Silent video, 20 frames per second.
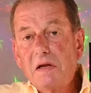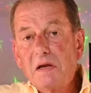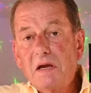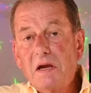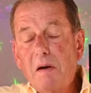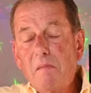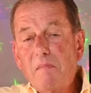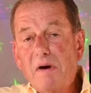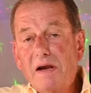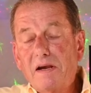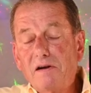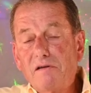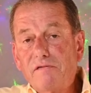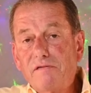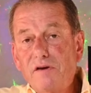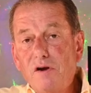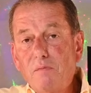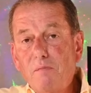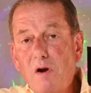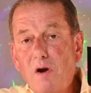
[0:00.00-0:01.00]
come back in a
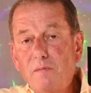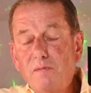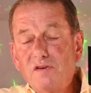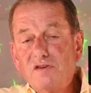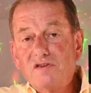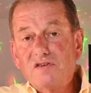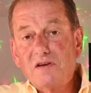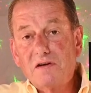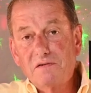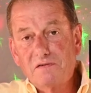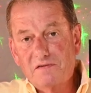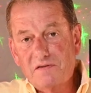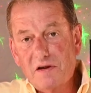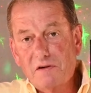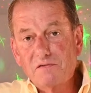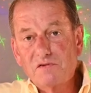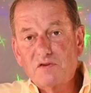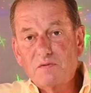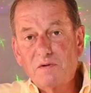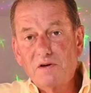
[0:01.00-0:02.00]
few moments, so
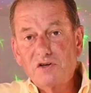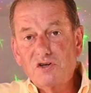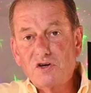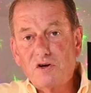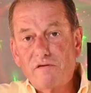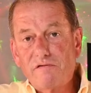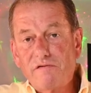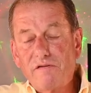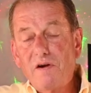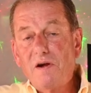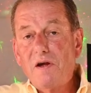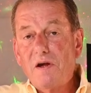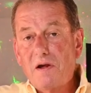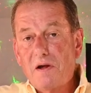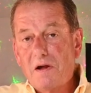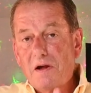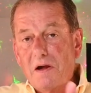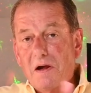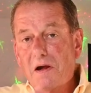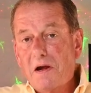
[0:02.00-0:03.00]
don't switch off,
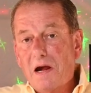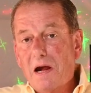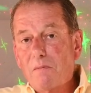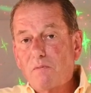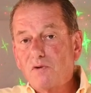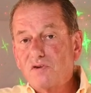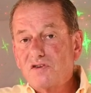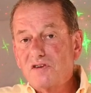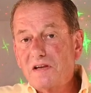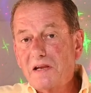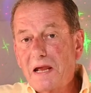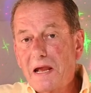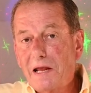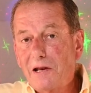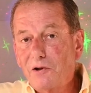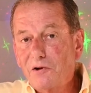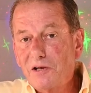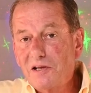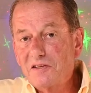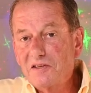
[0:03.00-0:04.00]
and we'll see how
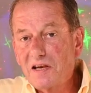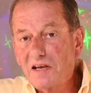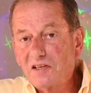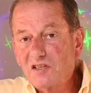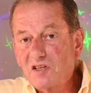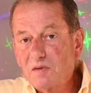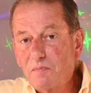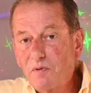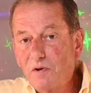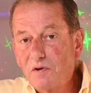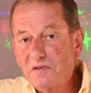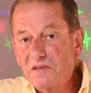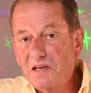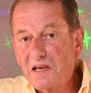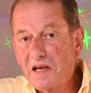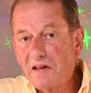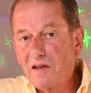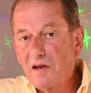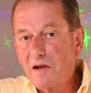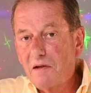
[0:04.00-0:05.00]
long it takes to put
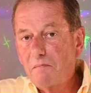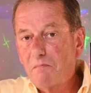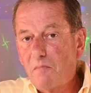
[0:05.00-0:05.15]
together.